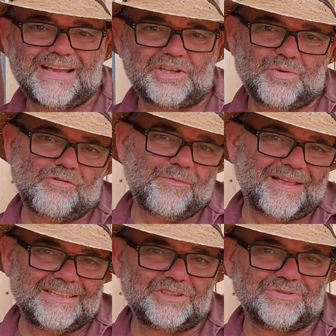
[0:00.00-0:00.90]
adequate
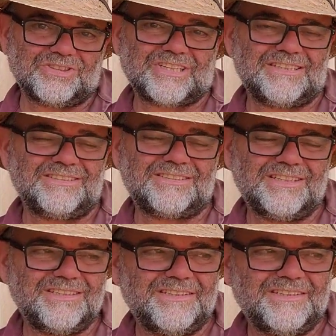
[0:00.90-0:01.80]
replacement sends
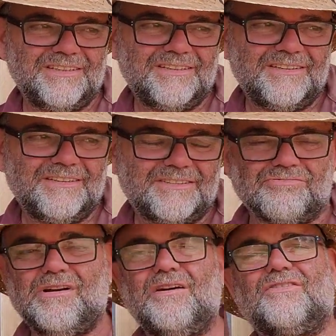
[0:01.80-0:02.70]
a
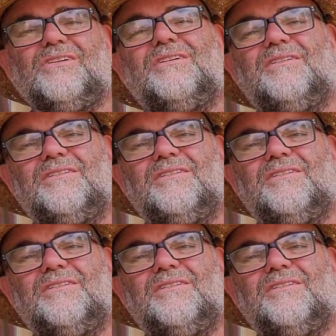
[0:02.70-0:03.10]
rather,